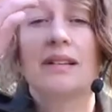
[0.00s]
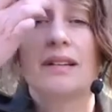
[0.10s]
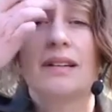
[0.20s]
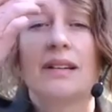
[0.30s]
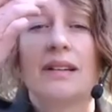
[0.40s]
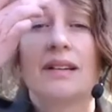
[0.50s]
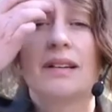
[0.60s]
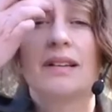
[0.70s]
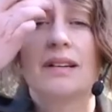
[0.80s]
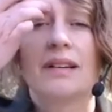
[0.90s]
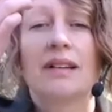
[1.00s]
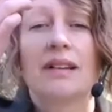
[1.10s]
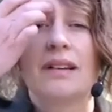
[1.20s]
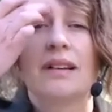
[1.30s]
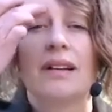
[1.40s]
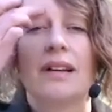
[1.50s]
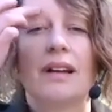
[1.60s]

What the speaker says: [no speech]